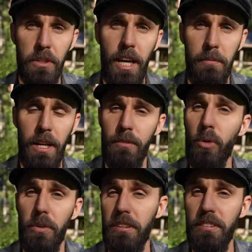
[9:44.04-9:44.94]
to the cabin, I've
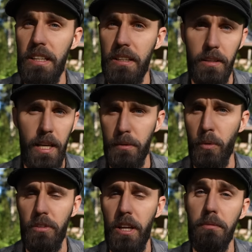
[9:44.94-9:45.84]
already seen
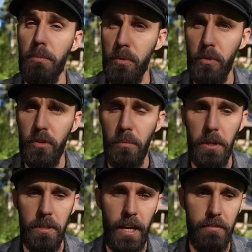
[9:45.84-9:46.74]
animals like moose,
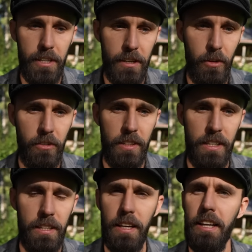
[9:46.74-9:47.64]
but I've never
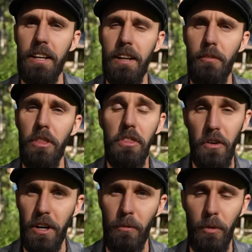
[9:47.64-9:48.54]
seen and I never
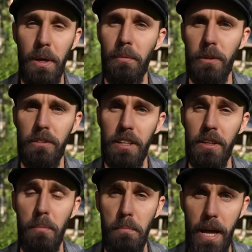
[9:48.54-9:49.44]
thought I would be able to
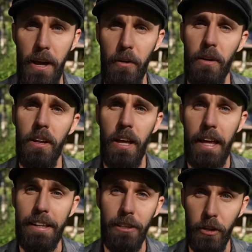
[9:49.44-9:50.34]
see bear
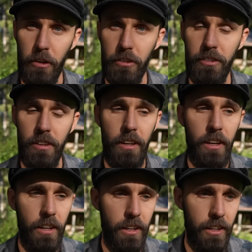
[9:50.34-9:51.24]
and lynx.
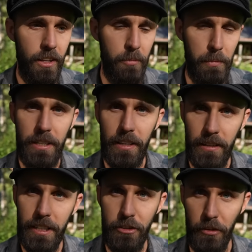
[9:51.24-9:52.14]
But
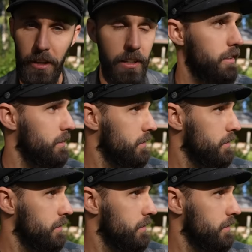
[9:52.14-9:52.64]
literally,